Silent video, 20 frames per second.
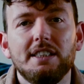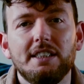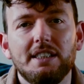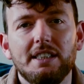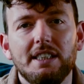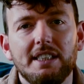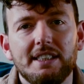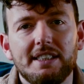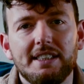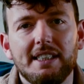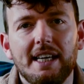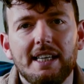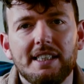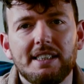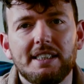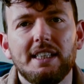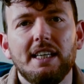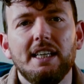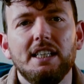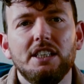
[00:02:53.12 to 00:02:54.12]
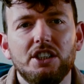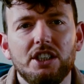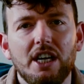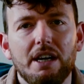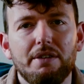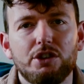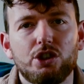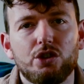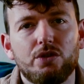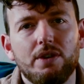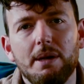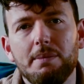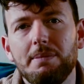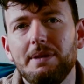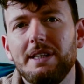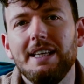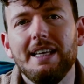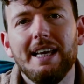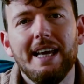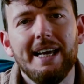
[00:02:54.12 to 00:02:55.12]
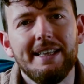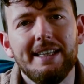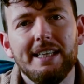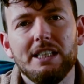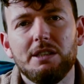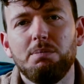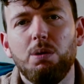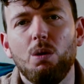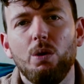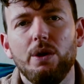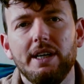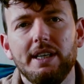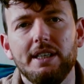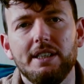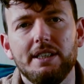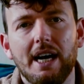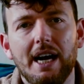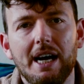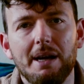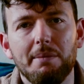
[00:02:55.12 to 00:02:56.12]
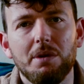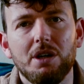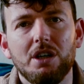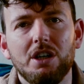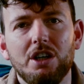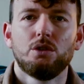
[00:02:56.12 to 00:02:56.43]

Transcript: C S S and JavaScript at this point in time.